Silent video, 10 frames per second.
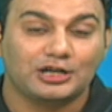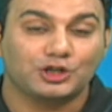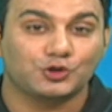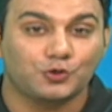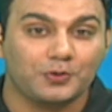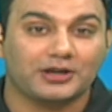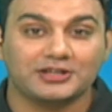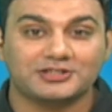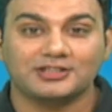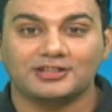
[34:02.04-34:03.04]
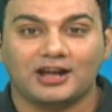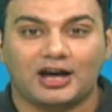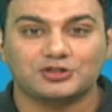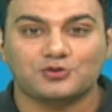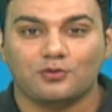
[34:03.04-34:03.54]
2 wickets in the
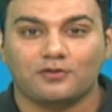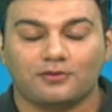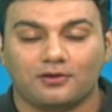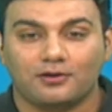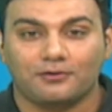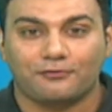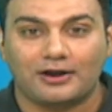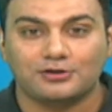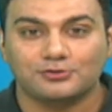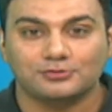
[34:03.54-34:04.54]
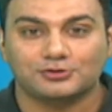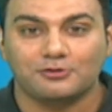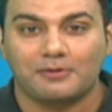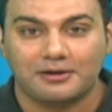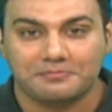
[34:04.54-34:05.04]
last over fell to
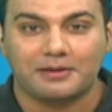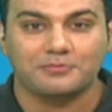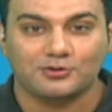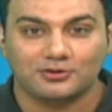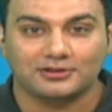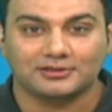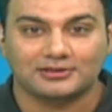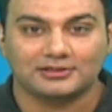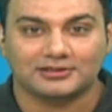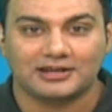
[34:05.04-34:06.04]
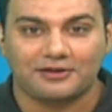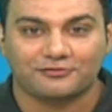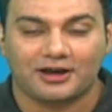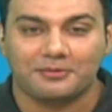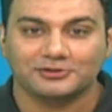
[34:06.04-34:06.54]
Suleiman Bem, the
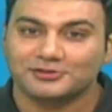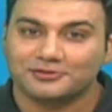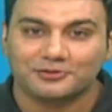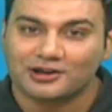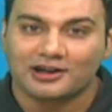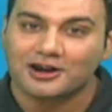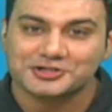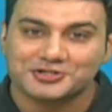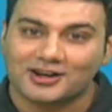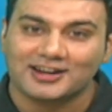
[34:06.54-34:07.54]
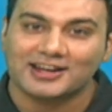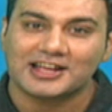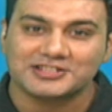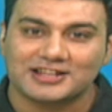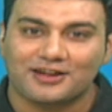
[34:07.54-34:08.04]
left arm. So our struggle
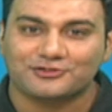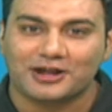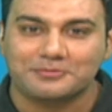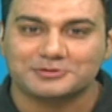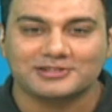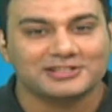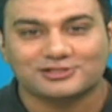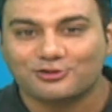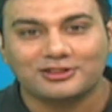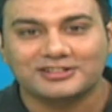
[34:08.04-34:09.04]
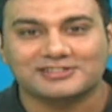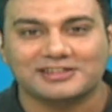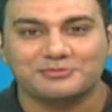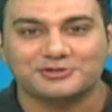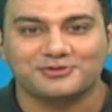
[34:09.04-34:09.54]
against left arms, it's all the
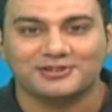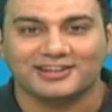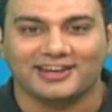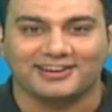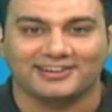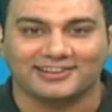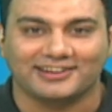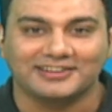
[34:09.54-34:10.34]
same story again and again.